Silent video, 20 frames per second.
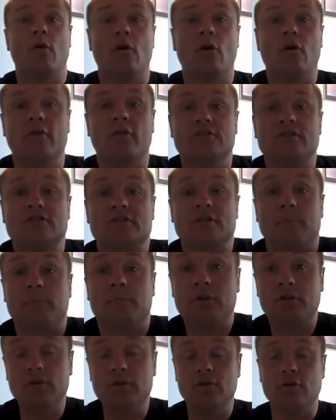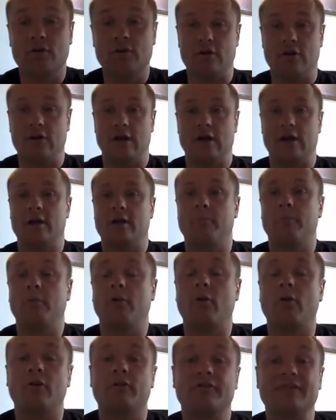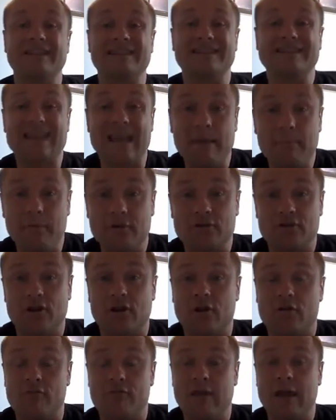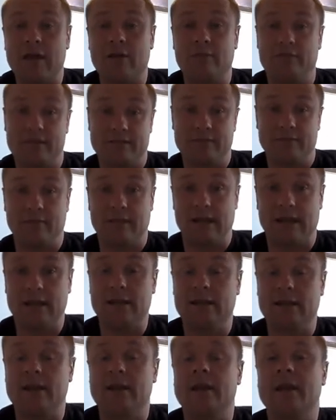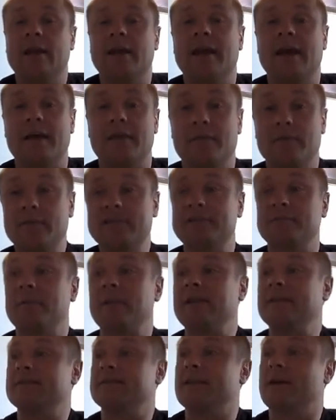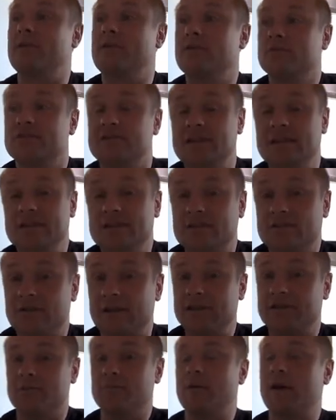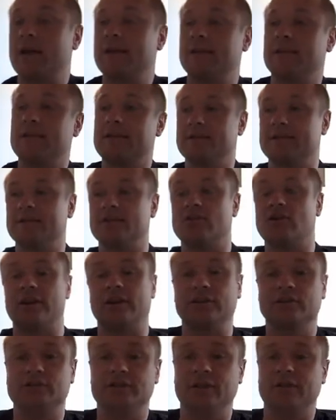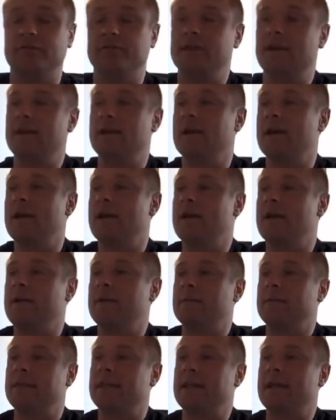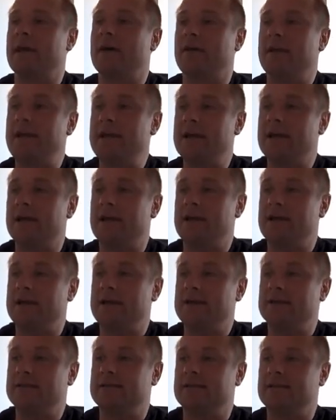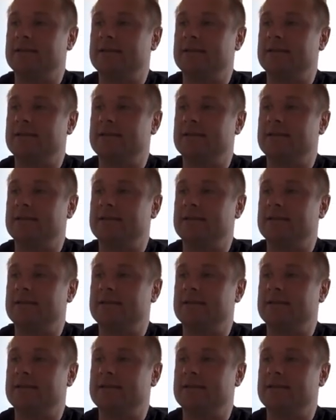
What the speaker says: of just a pure plot of the temperature around this planet and the wind speeds. Now, you'll see straight away that this is kind of shifted. Now, here is